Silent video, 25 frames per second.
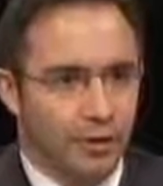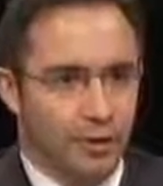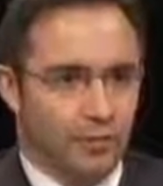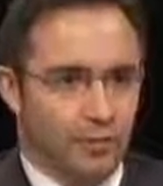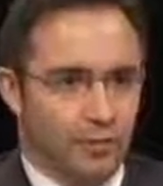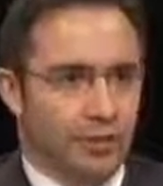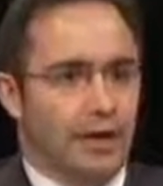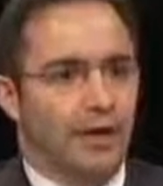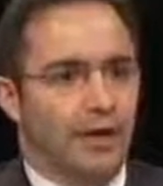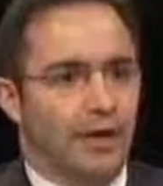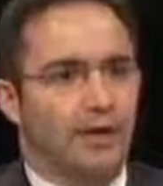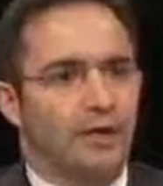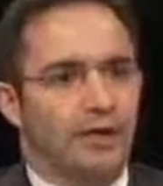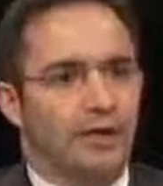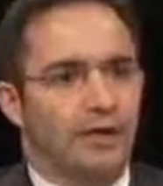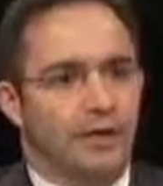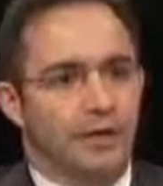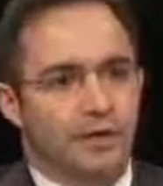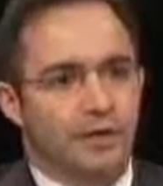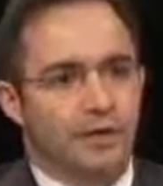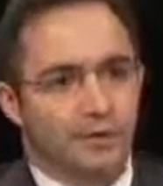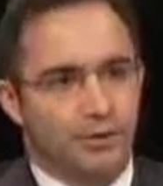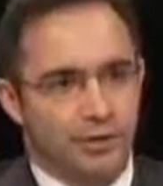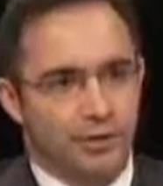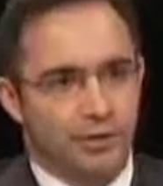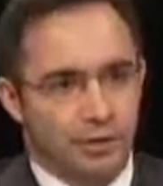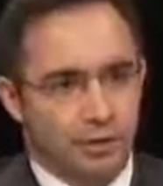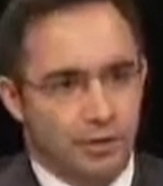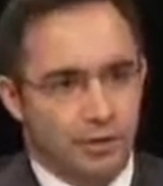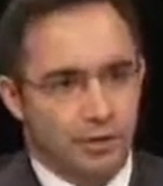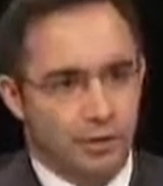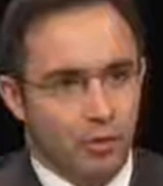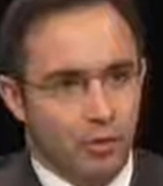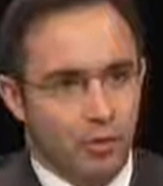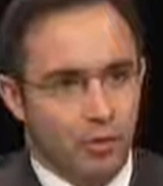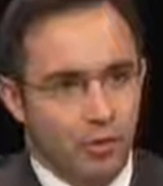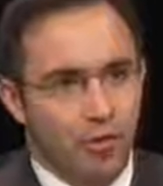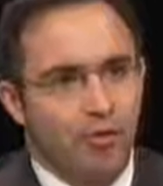The reality is
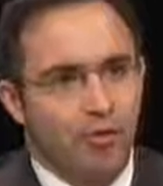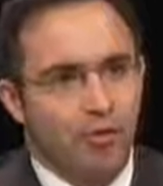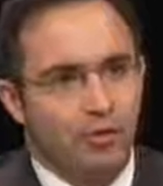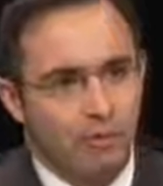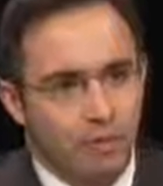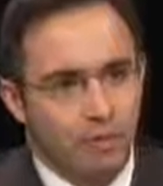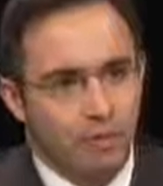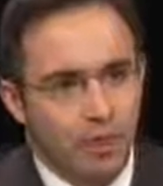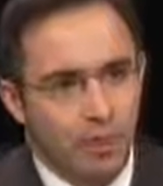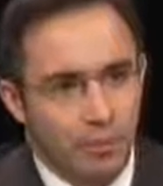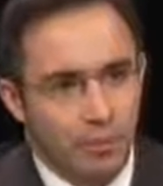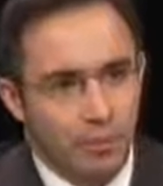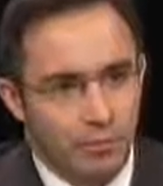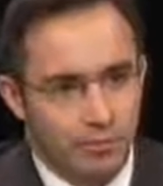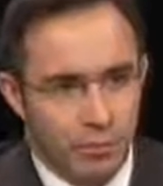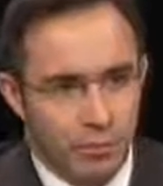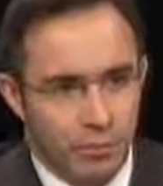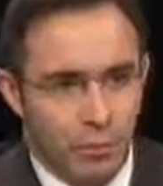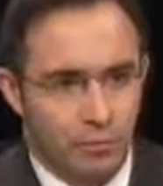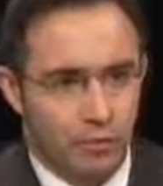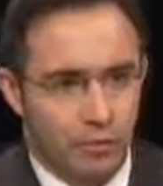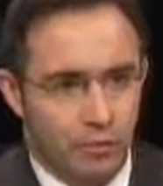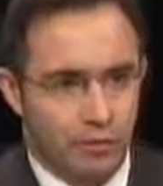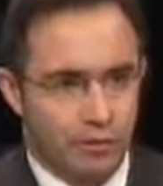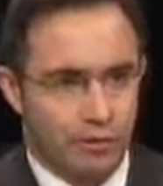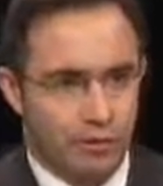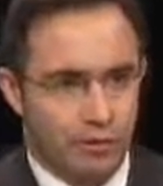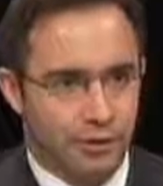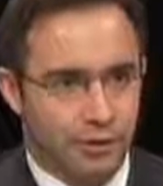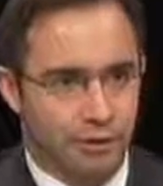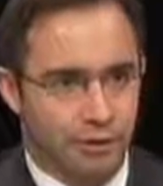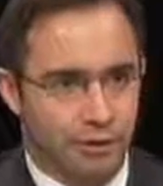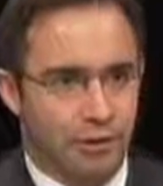we create bubbles